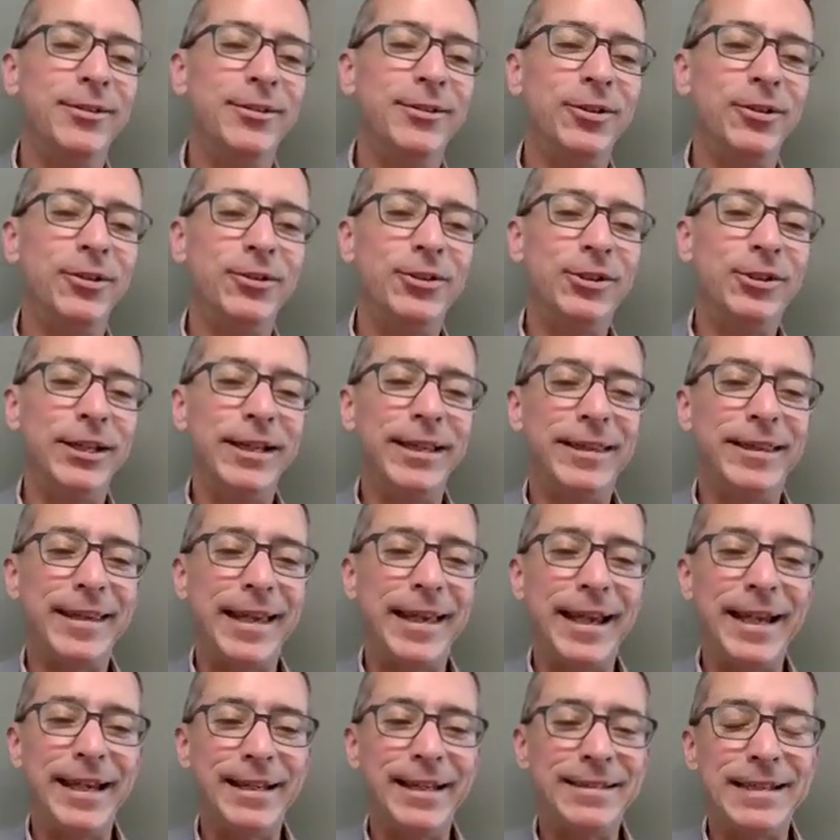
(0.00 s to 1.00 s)
So Jenn,
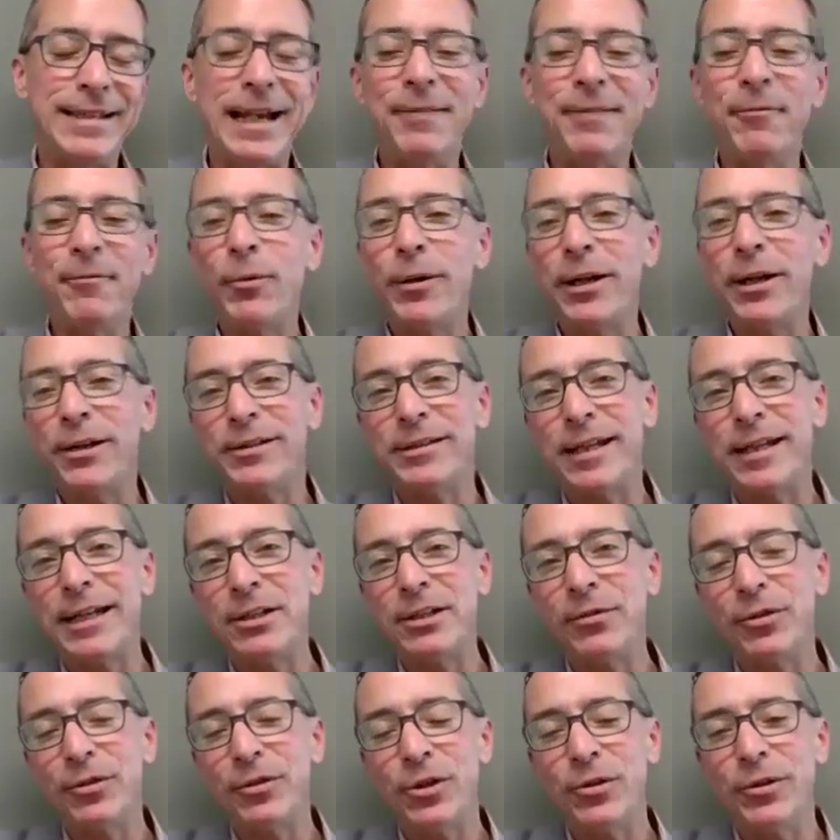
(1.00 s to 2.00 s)
thanks. Everyone else,
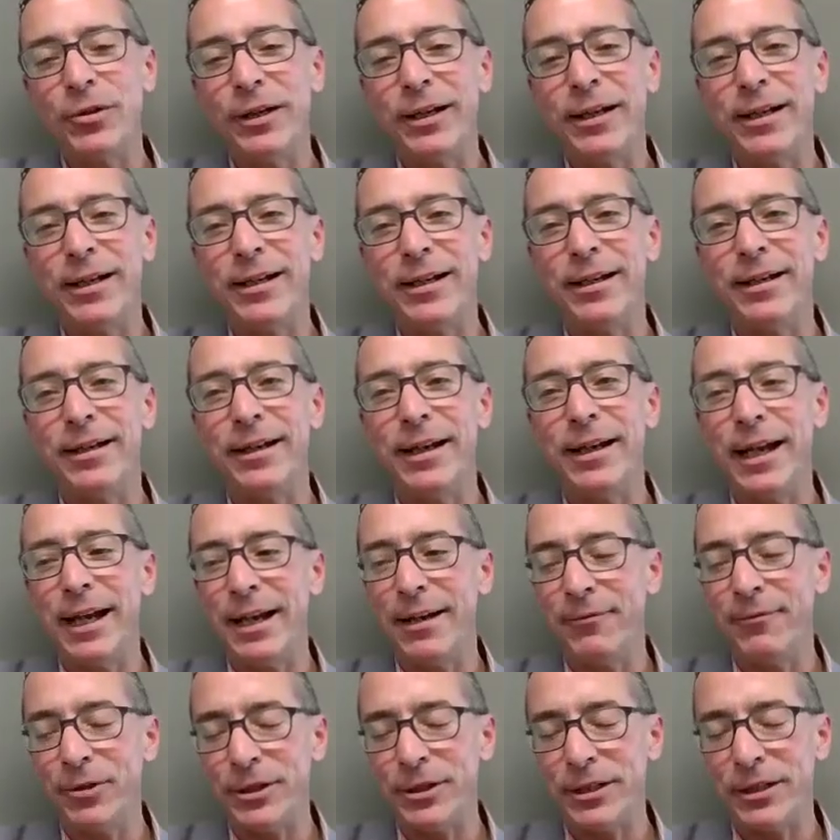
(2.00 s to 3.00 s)
thanks for tuning in.
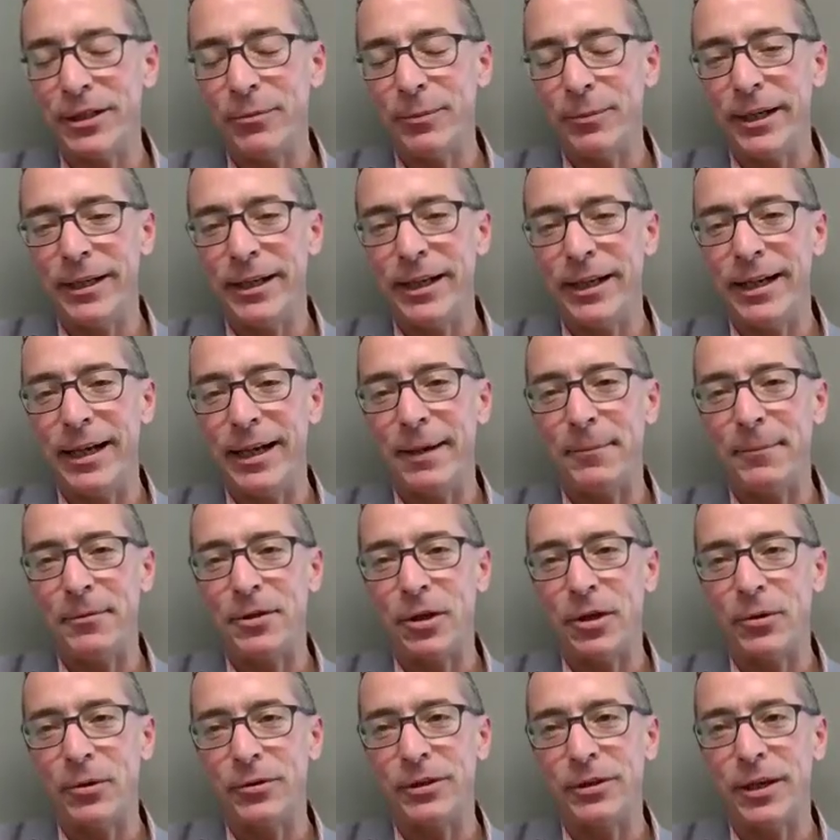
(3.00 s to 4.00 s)
Every single Monday
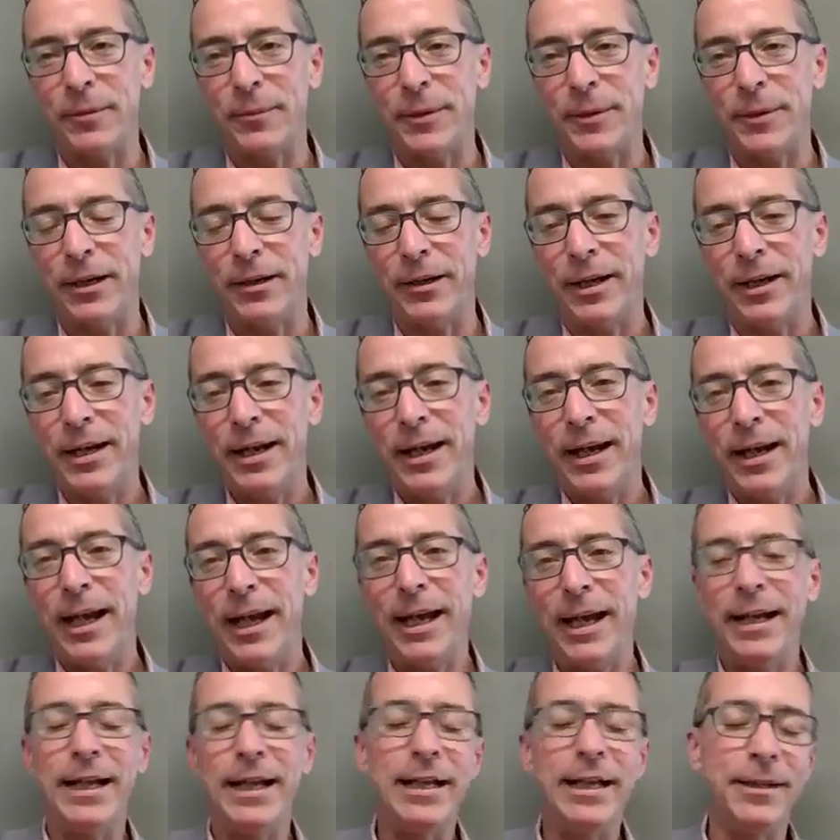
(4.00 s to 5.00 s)
episodes come out.
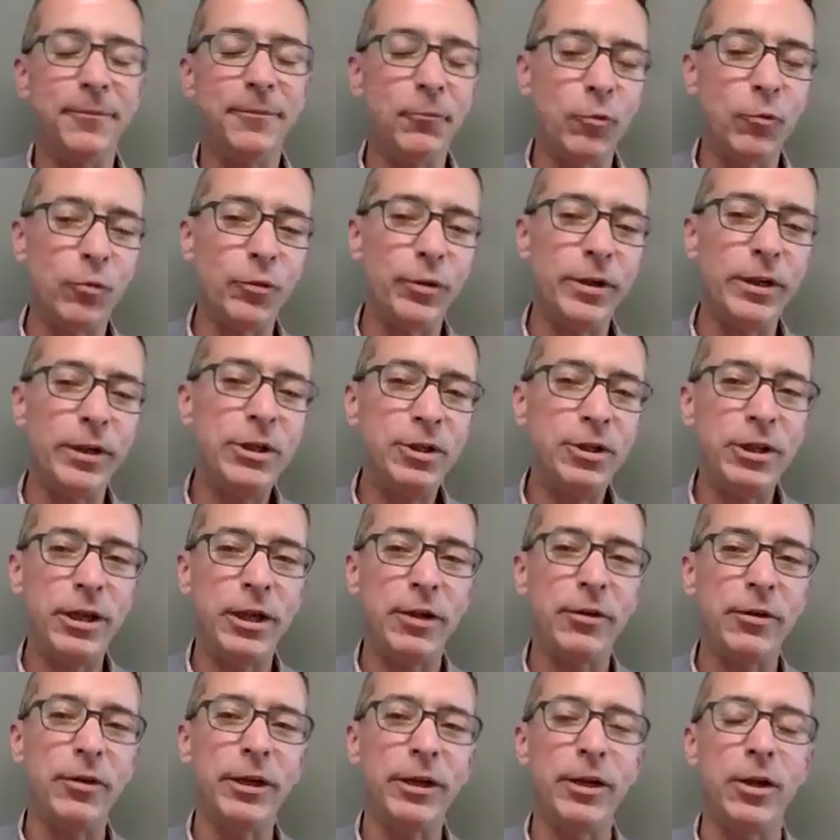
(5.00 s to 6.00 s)
And I am
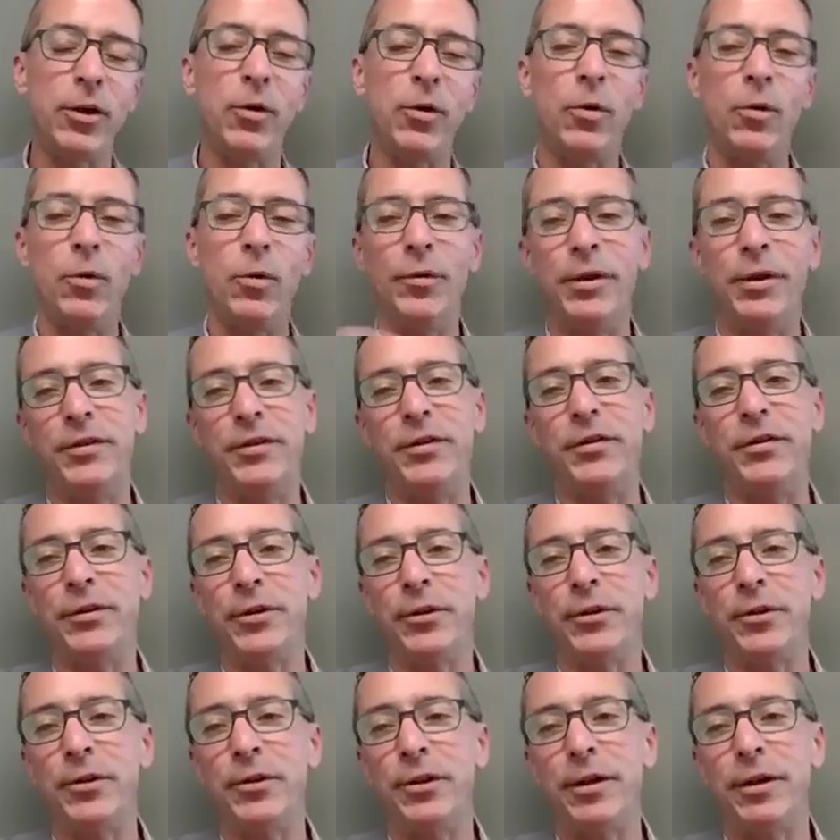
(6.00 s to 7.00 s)
resharing old This Is
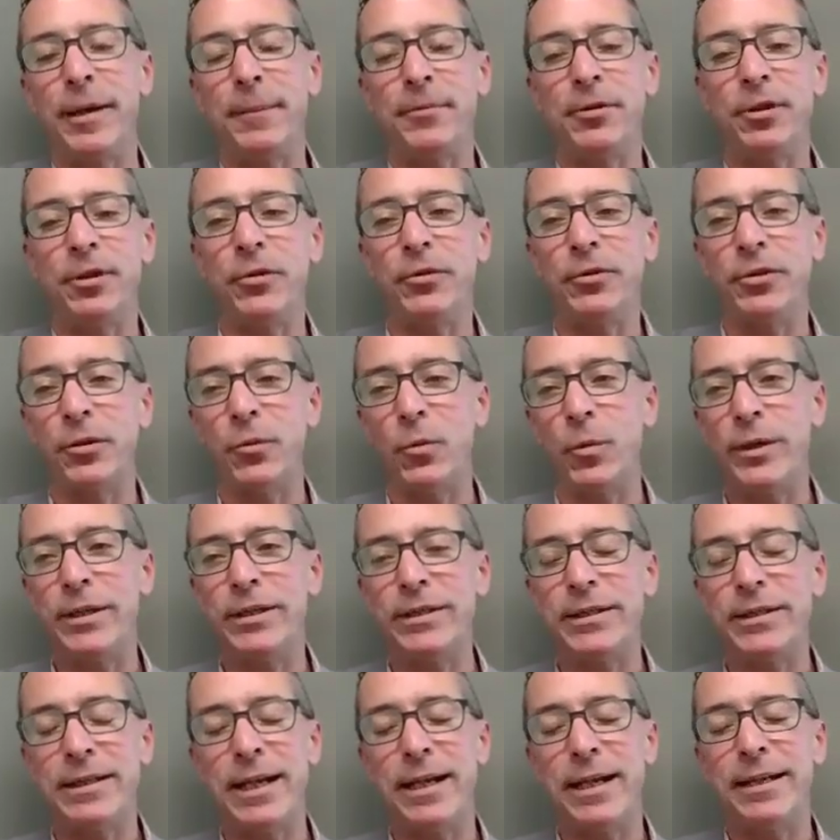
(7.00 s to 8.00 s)
Gonna Hurt episodes on
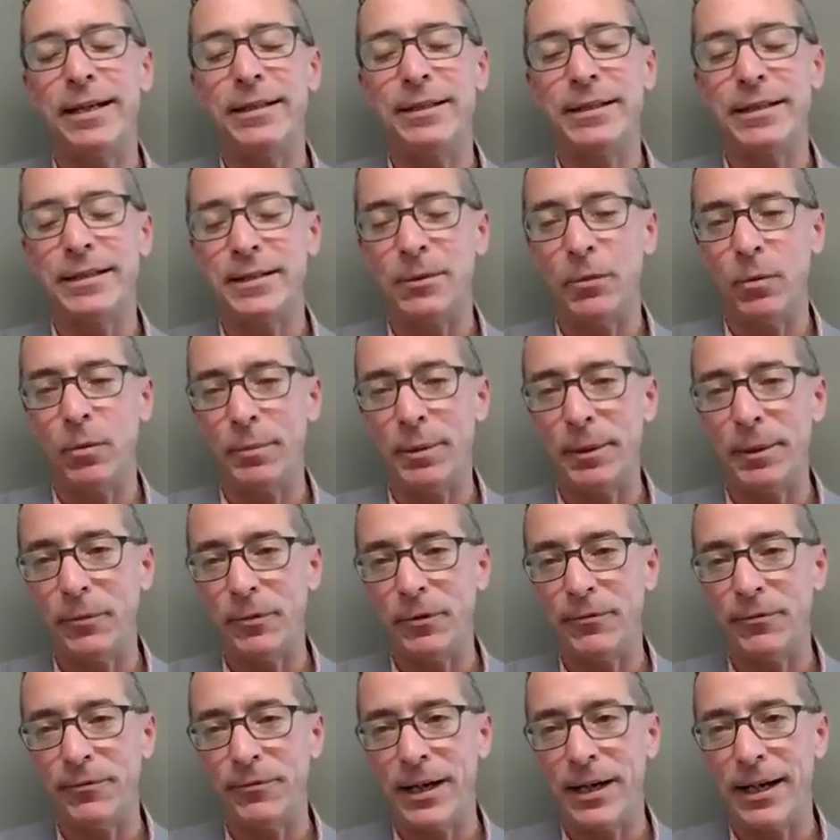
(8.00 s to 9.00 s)
Wednesday because I want
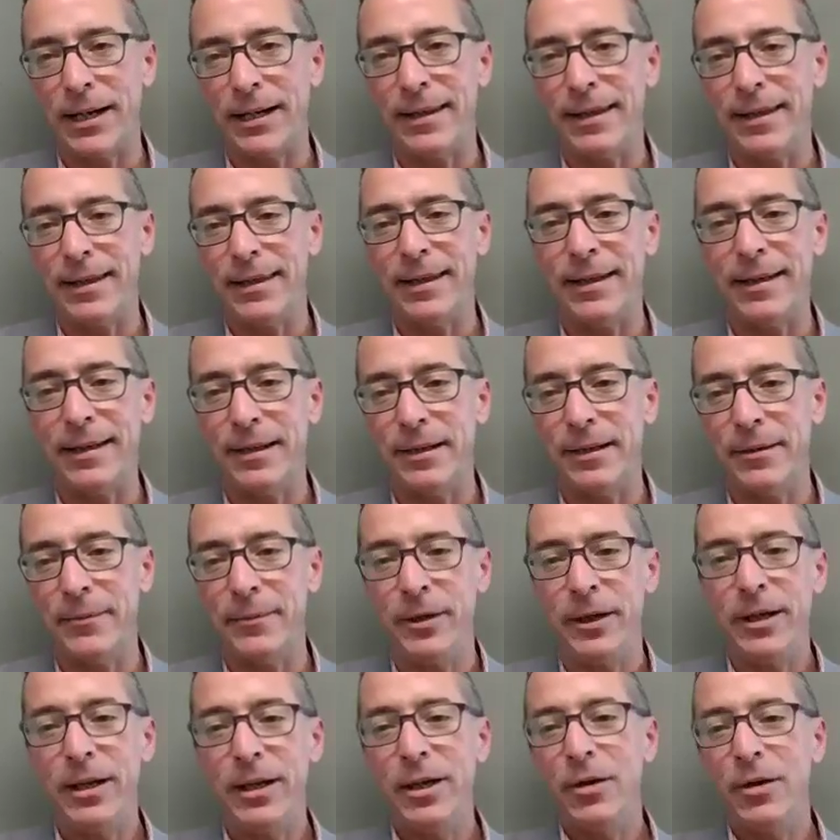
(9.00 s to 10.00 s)
people to find
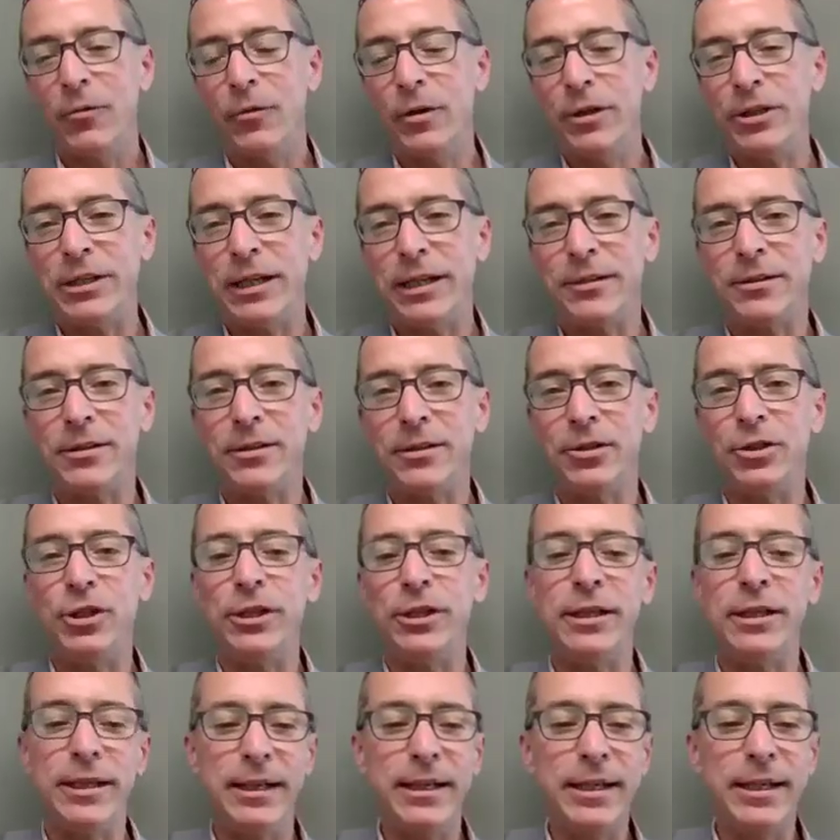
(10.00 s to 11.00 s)
them. Reach out to
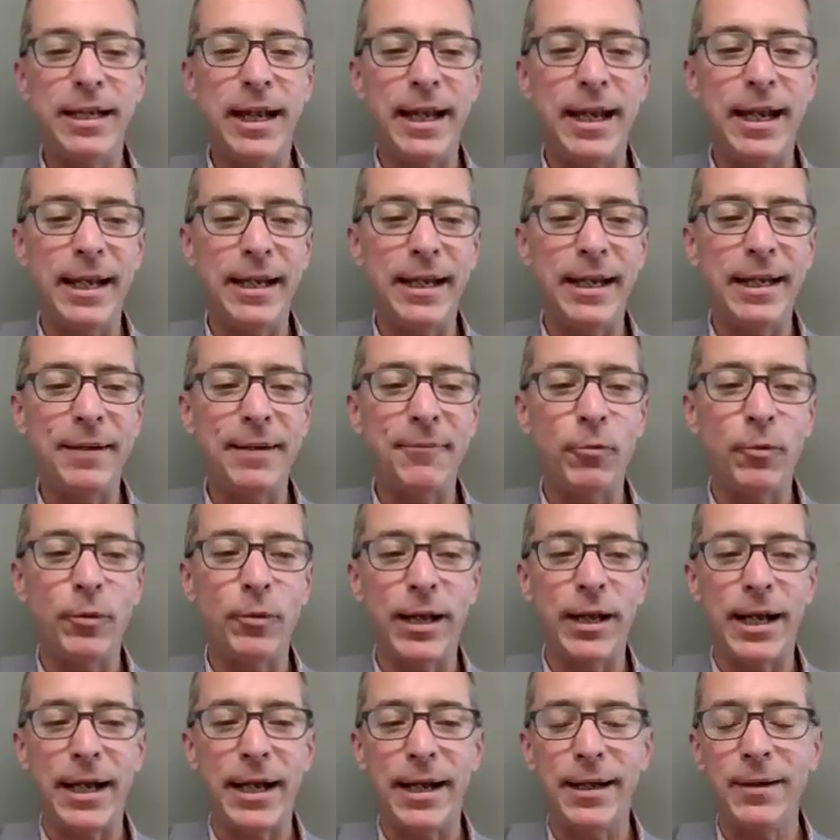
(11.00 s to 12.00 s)
Jenn, and
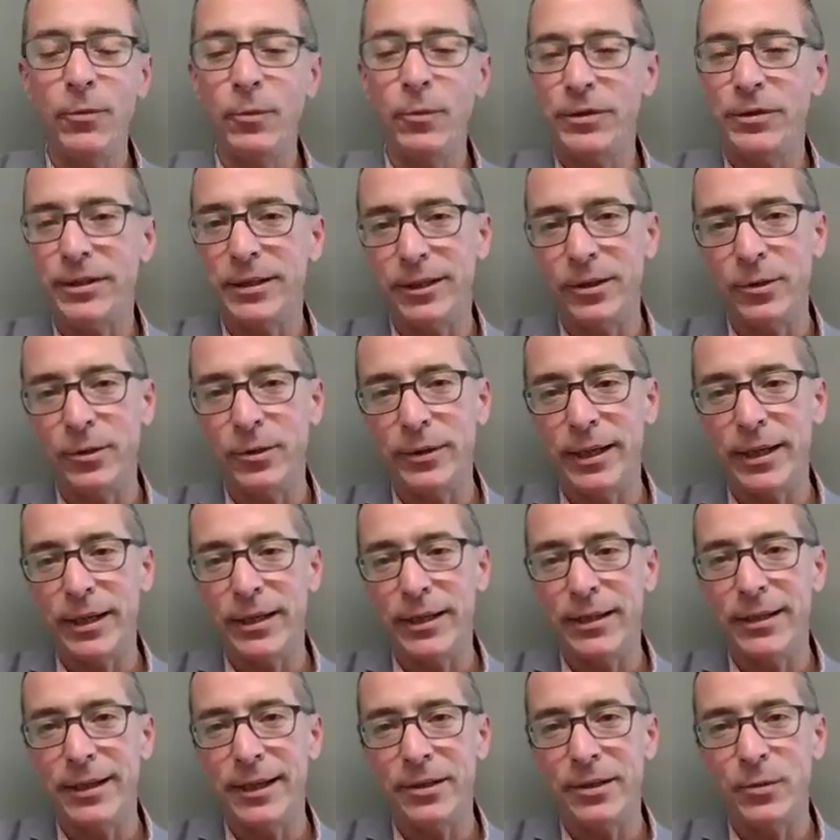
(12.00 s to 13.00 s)
everyone, I will see you
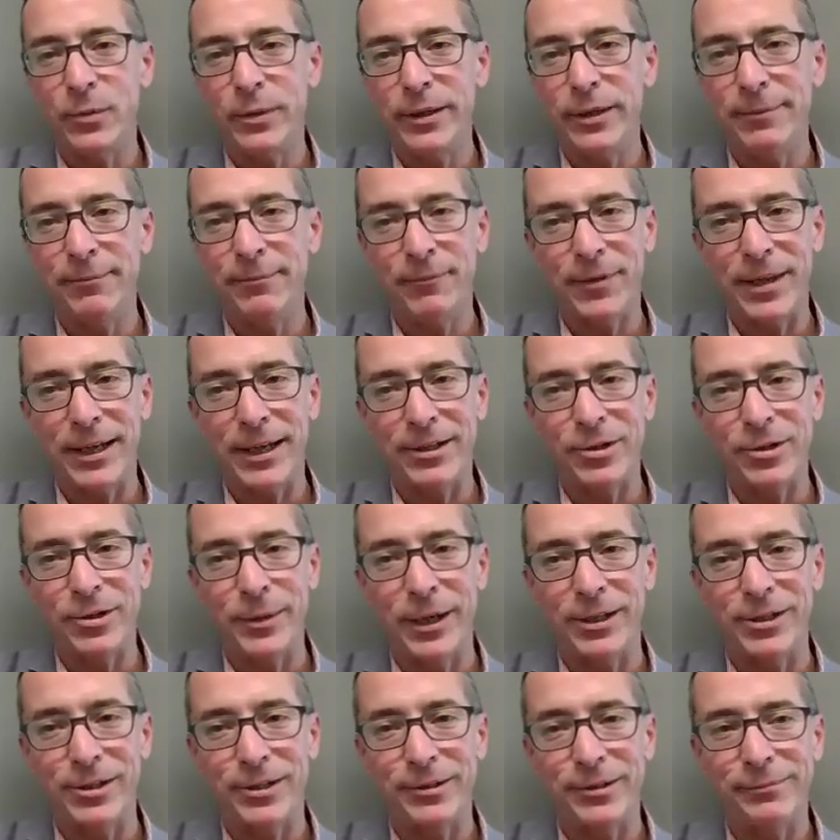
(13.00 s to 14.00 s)
again next week. Thanks so
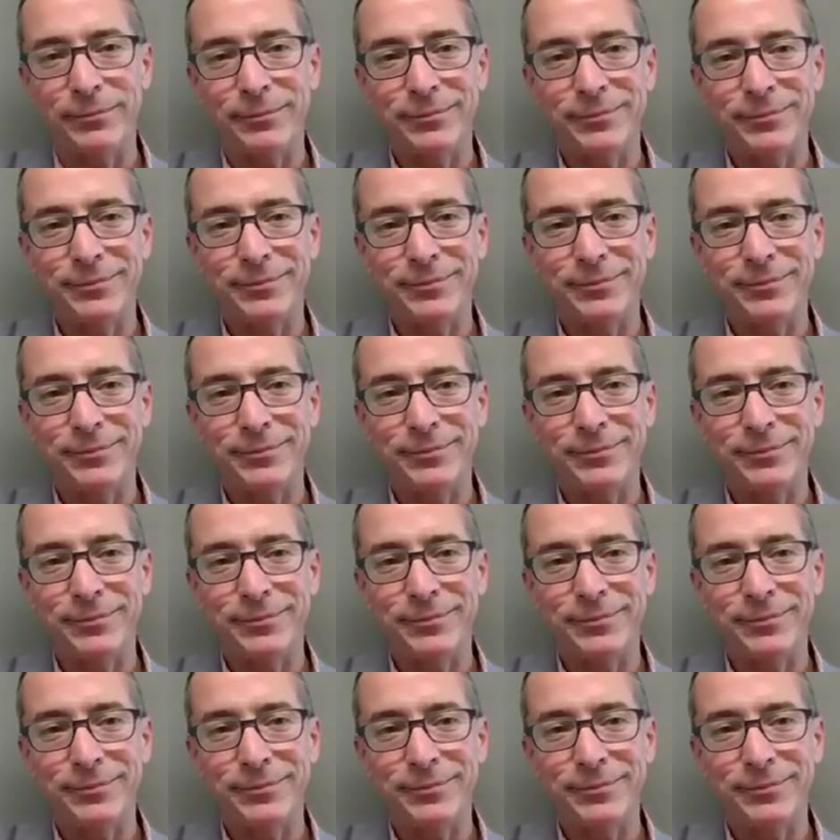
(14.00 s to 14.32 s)
much.